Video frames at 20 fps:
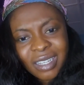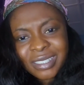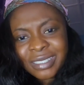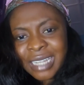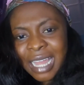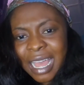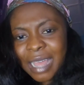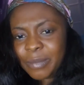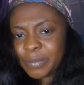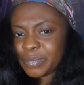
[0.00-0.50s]

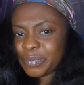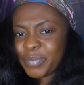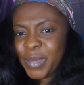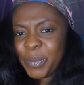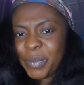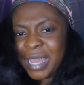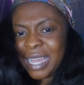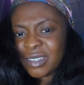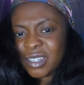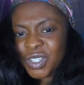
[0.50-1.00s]
Nah,
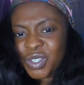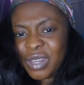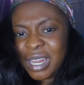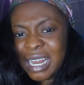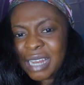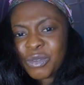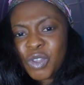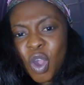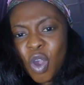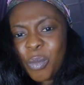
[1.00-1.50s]
baby,
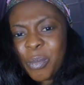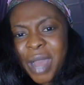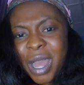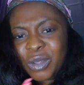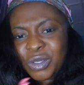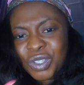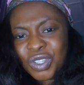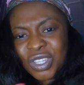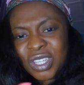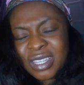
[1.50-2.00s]
your
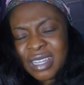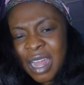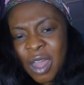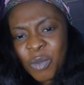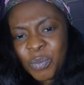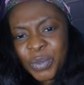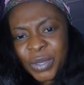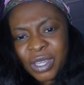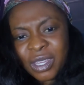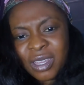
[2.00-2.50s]
mouth is
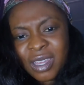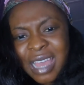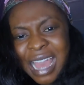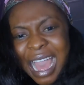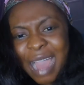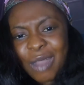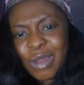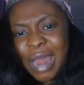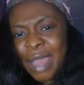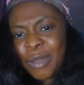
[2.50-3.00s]
now big.
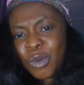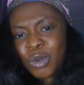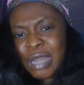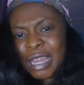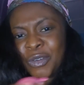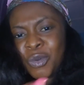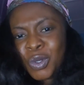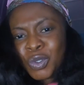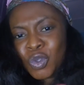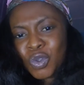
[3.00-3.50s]
I
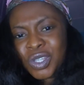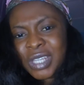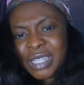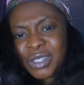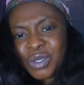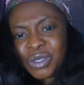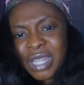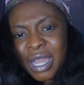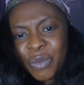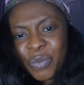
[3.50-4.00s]
don't want to
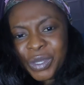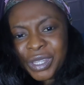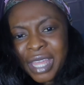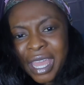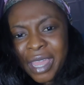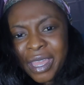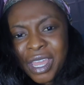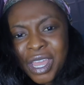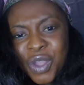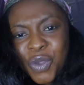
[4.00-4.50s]
settle down
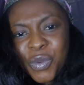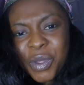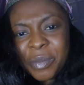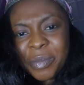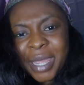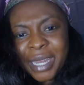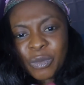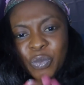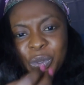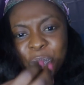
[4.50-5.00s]
with
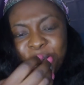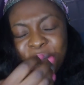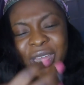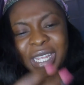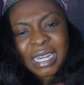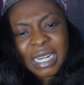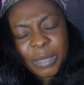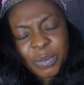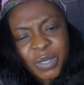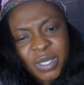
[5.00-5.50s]
women with
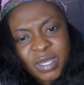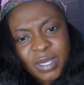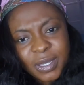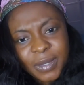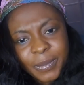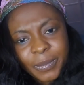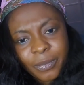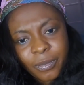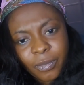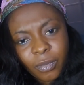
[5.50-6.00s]
big lips.